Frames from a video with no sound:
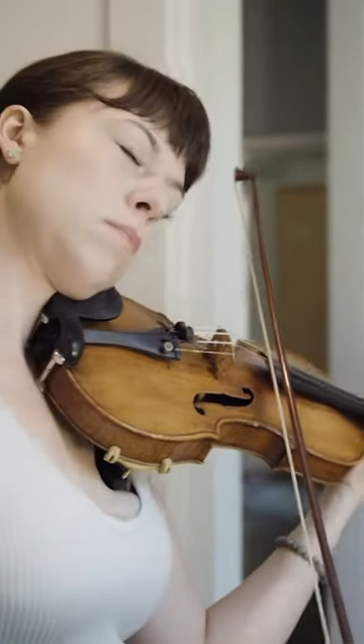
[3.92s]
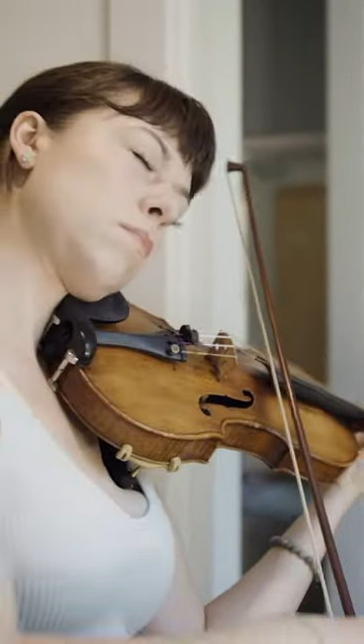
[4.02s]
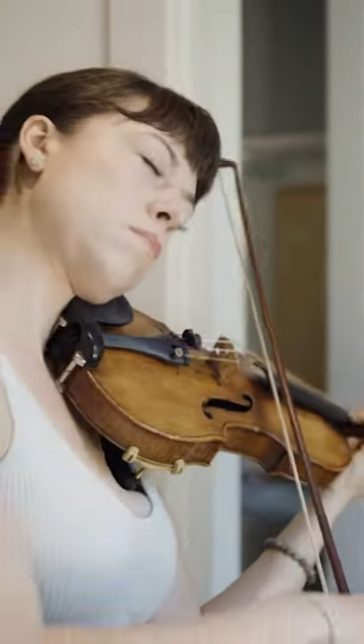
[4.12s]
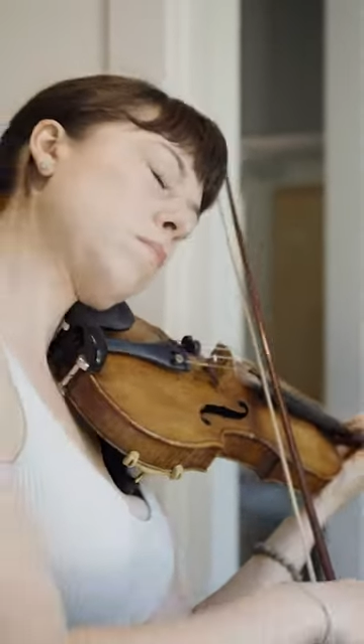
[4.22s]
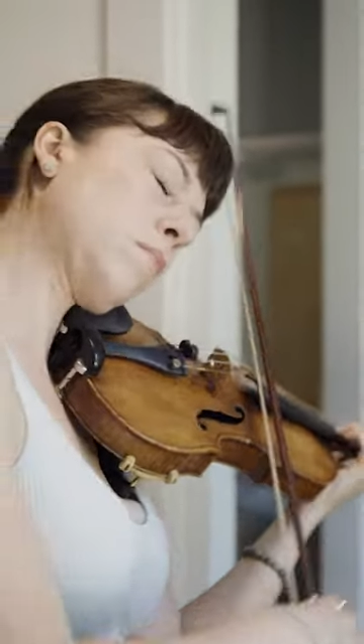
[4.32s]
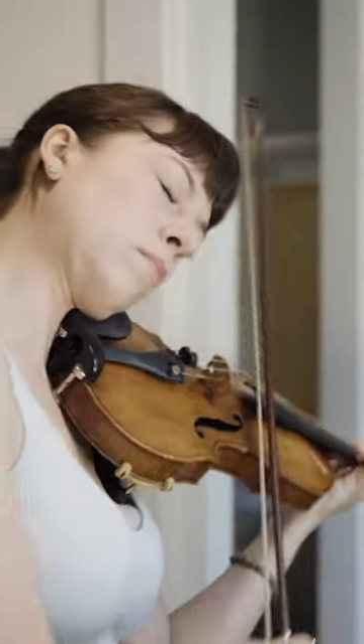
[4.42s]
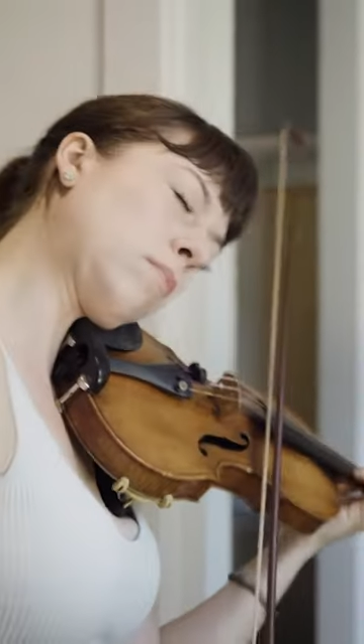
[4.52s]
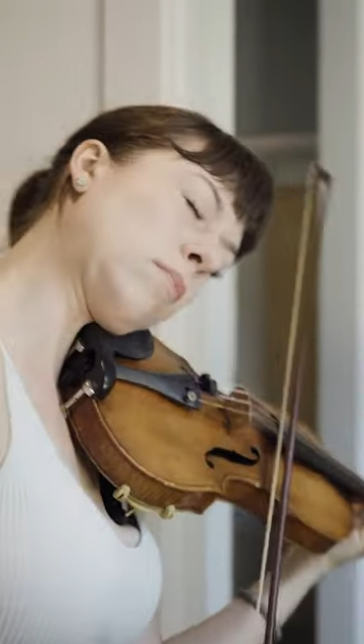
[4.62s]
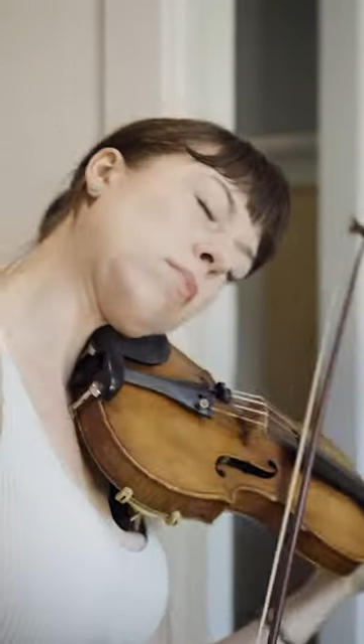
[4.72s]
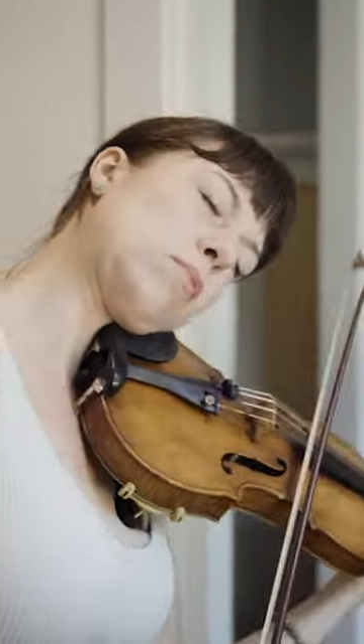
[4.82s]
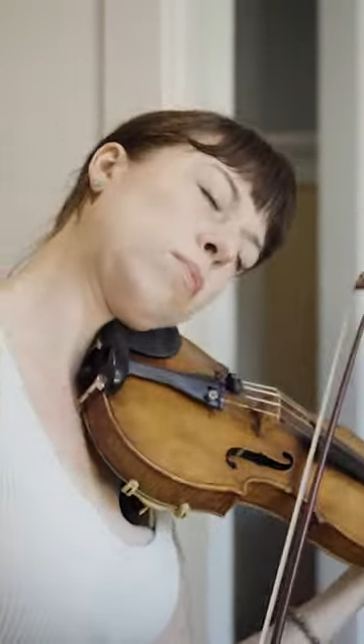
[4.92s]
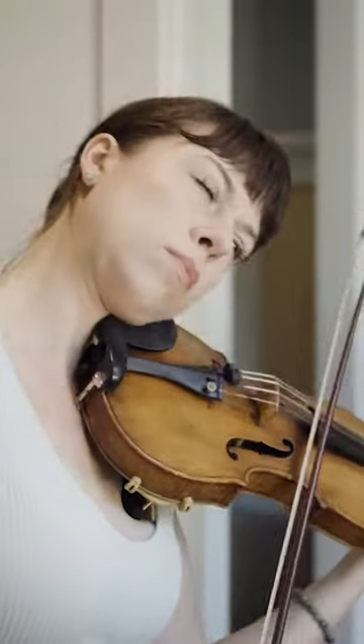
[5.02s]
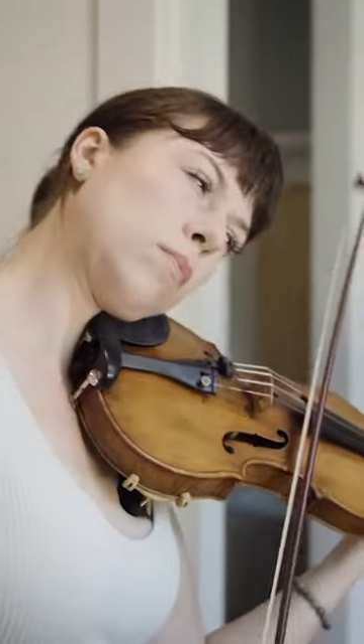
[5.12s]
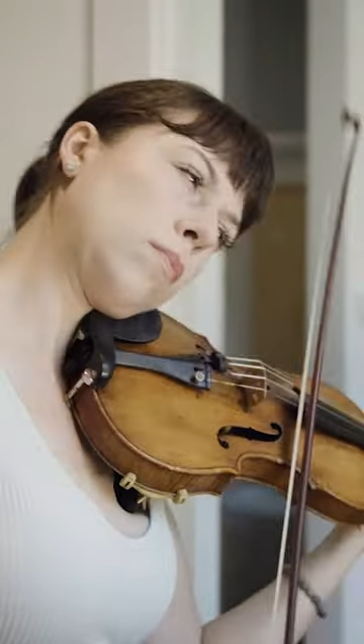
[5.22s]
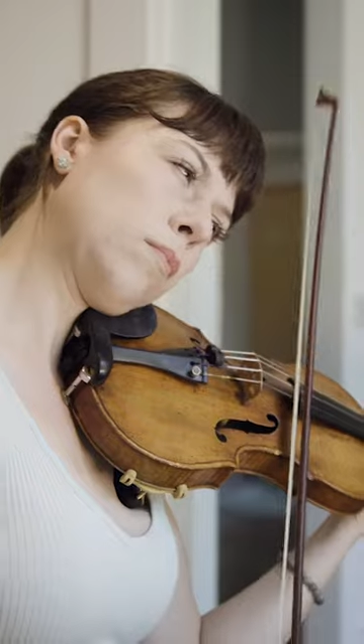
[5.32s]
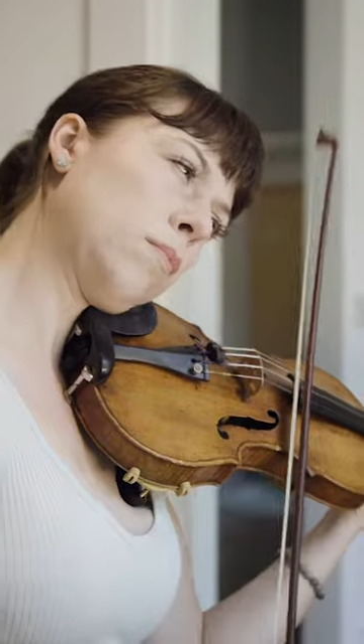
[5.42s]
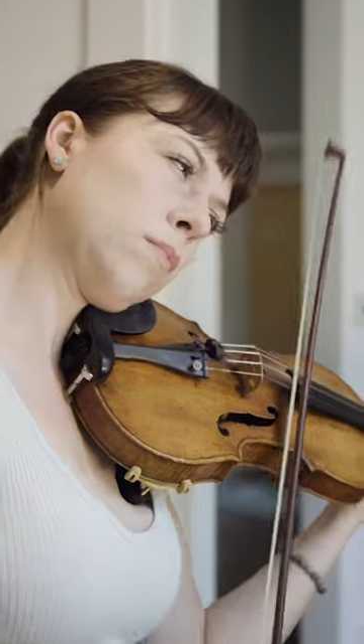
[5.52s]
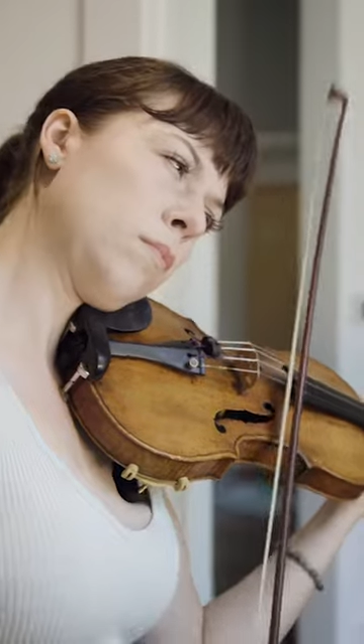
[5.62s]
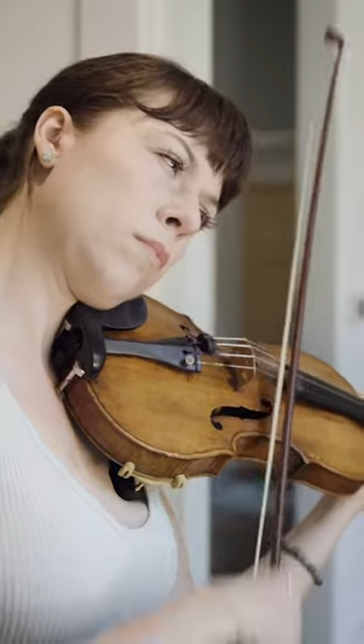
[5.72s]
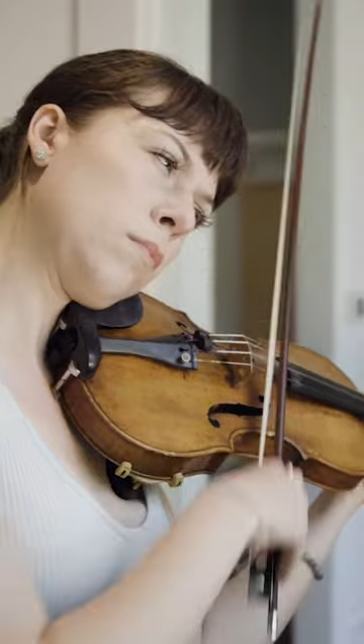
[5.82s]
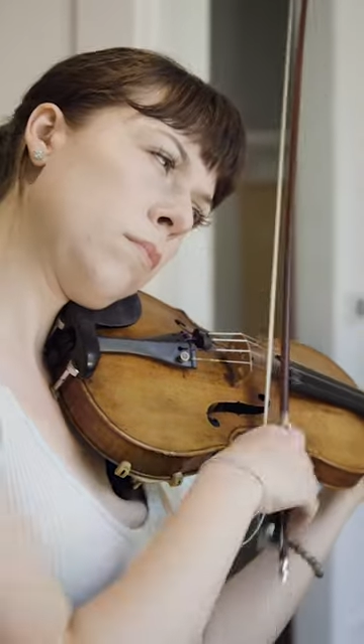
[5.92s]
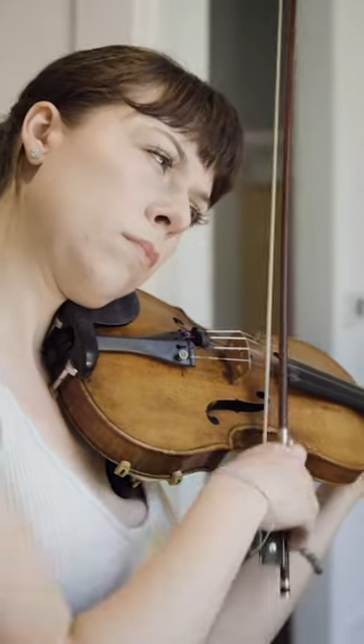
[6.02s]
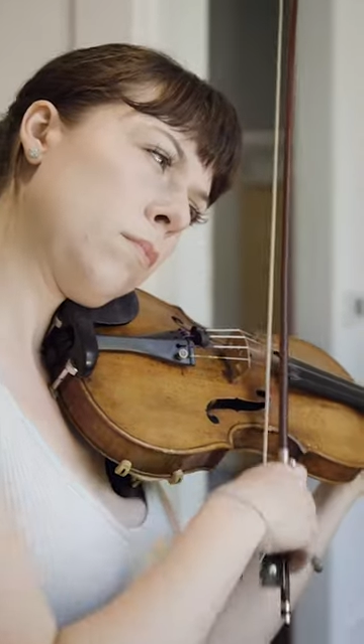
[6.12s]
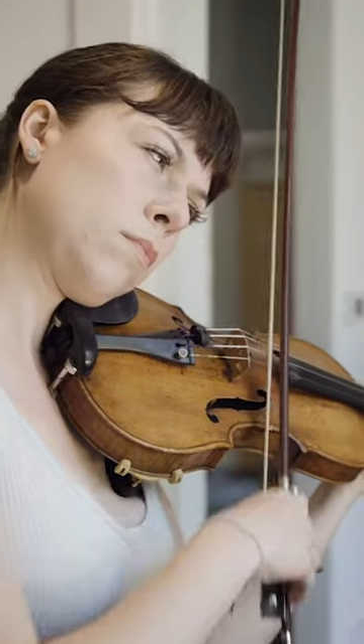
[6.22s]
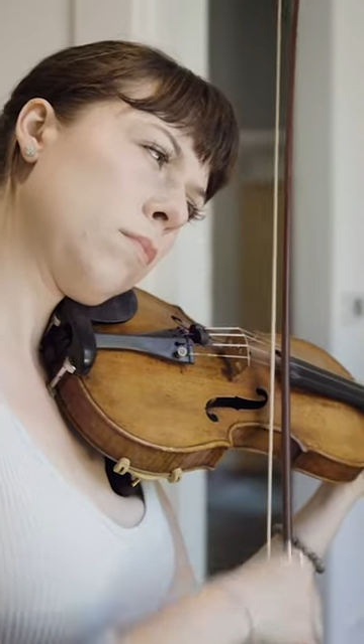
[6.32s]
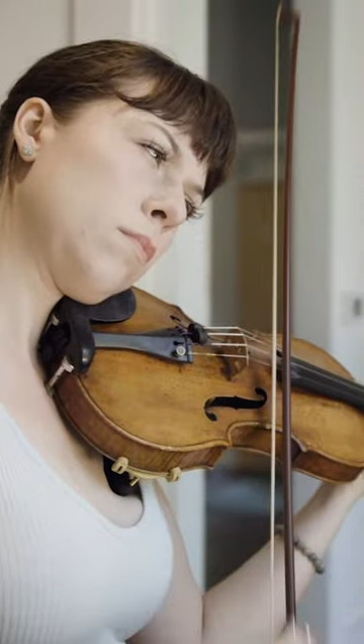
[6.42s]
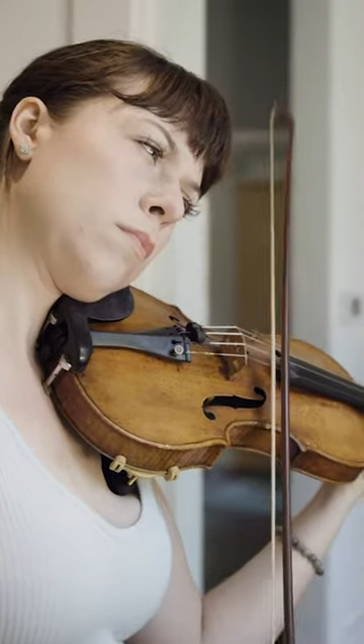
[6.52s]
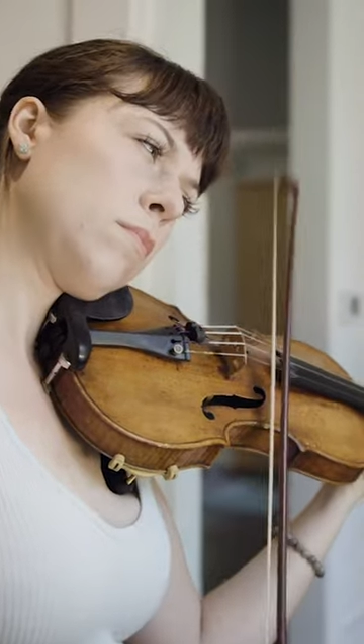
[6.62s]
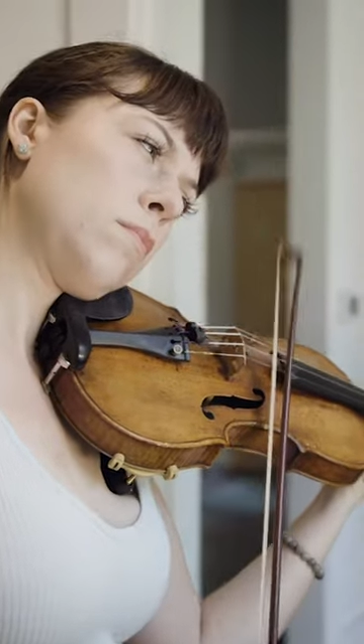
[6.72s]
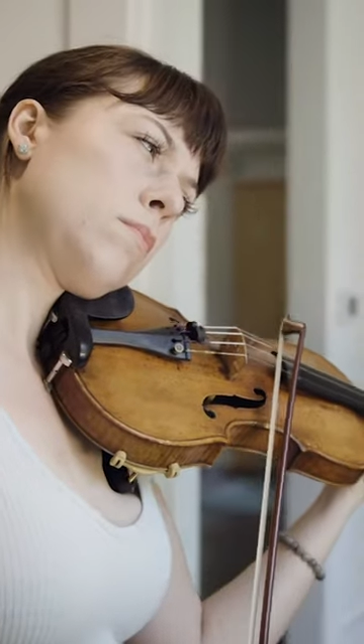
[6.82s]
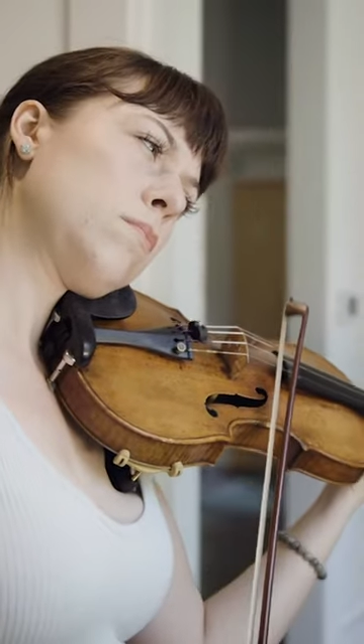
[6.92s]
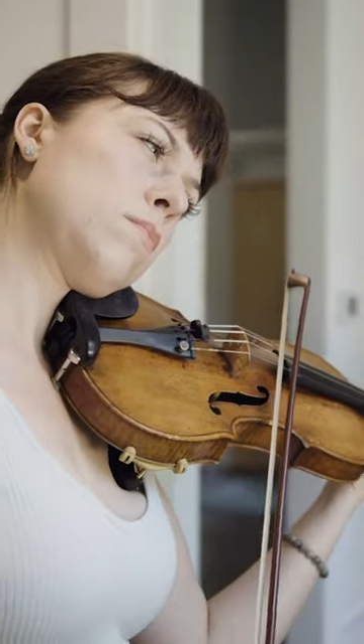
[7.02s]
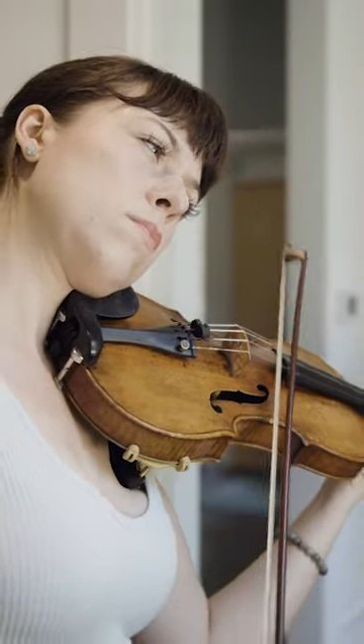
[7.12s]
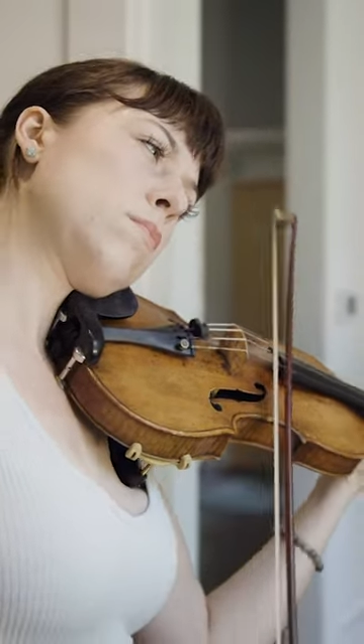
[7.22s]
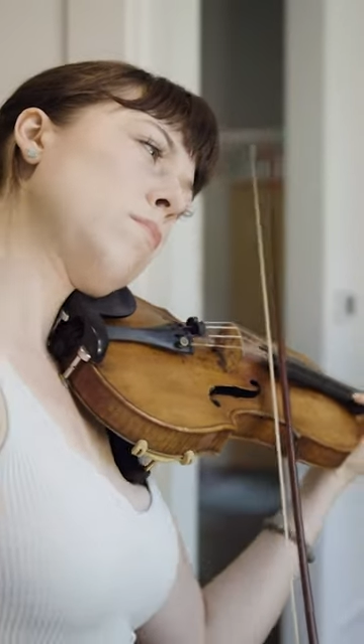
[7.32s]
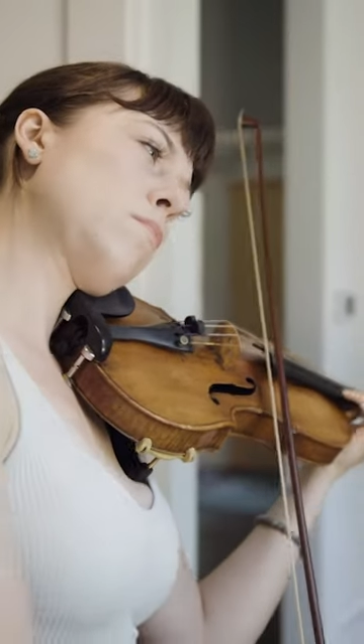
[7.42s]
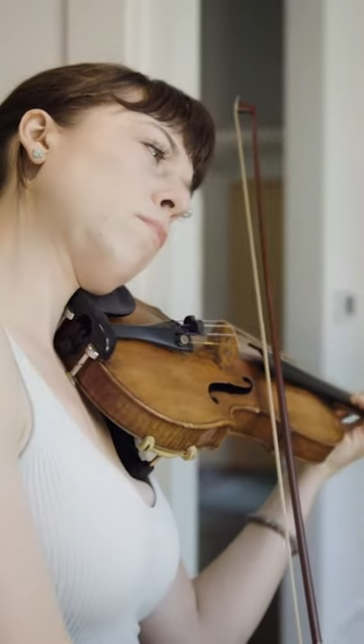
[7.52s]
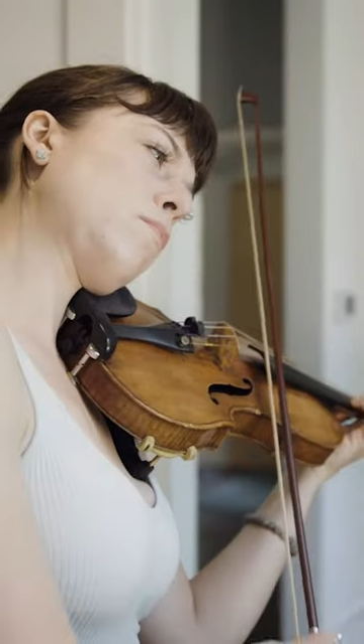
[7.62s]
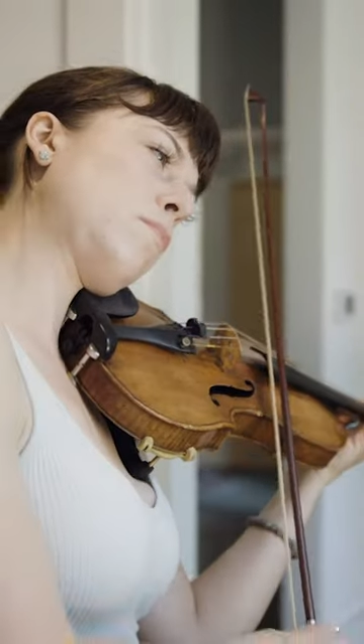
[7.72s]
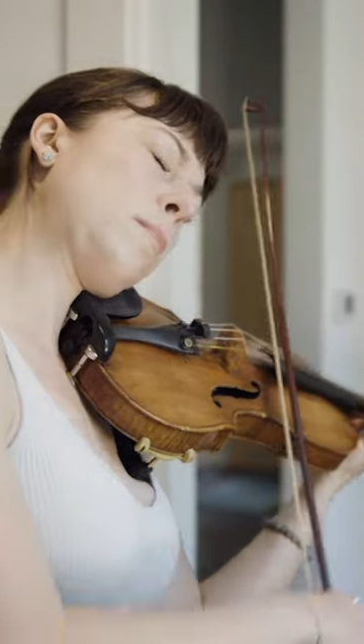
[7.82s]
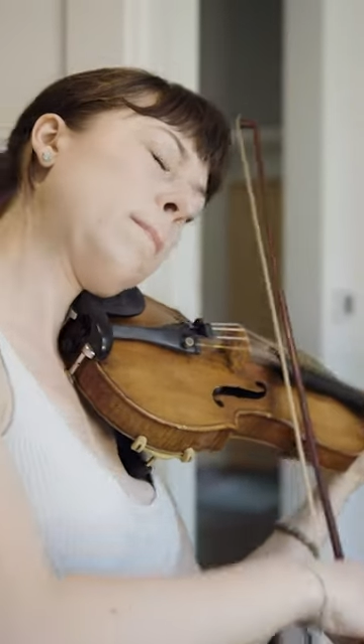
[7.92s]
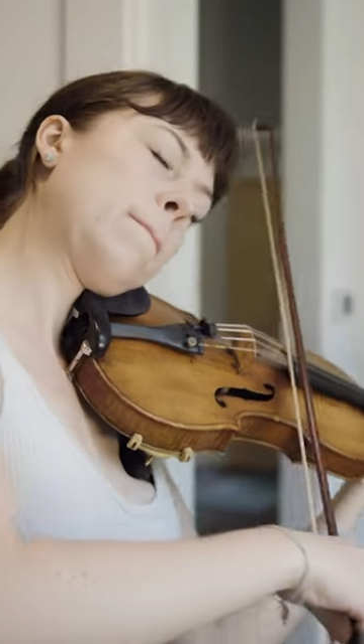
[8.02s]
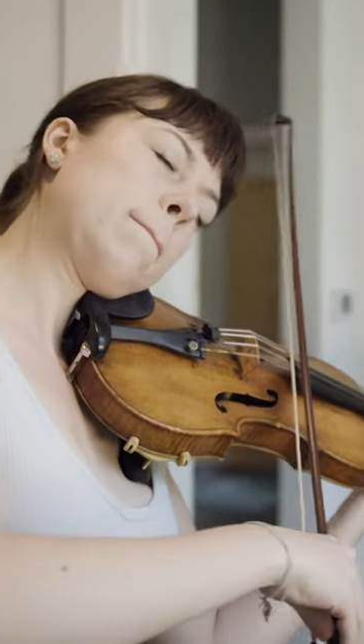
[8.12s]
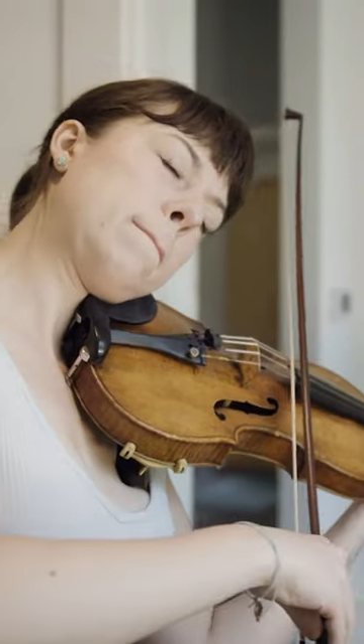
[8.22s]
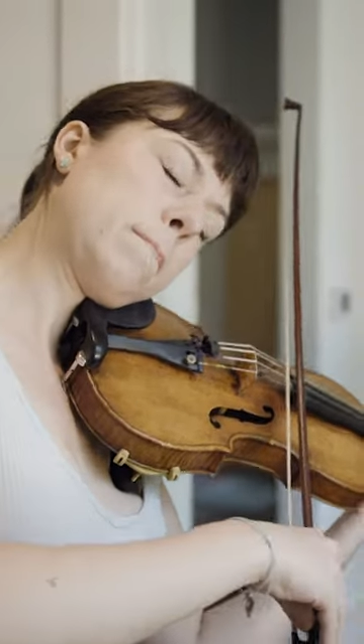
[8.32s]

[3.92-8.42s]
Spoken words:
This is my second time at Great Lakes. If you take it all